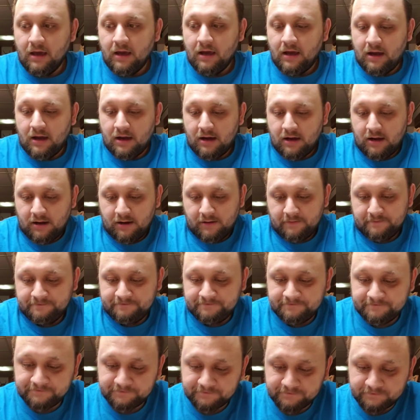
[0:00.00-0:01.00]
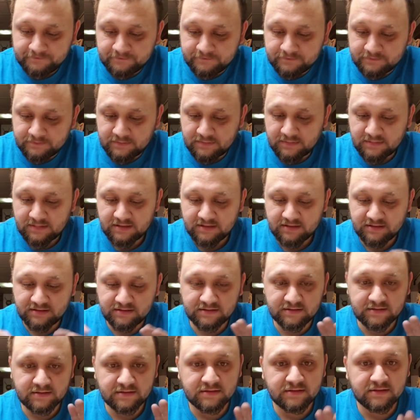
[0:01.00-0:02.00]
got
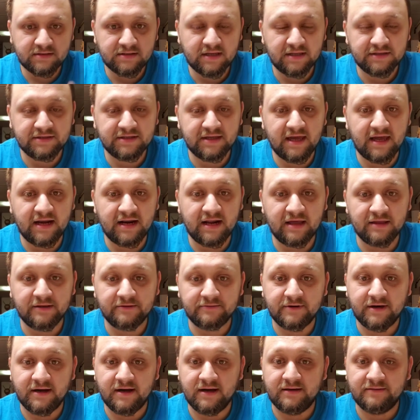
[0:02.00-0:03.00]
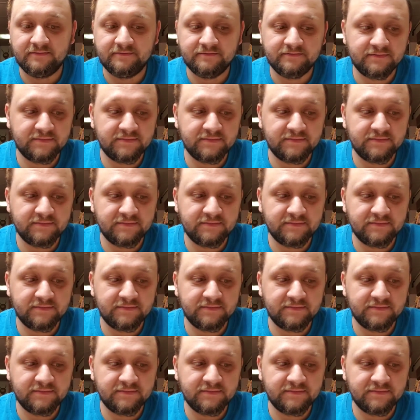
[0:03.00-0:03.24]
that out of the way.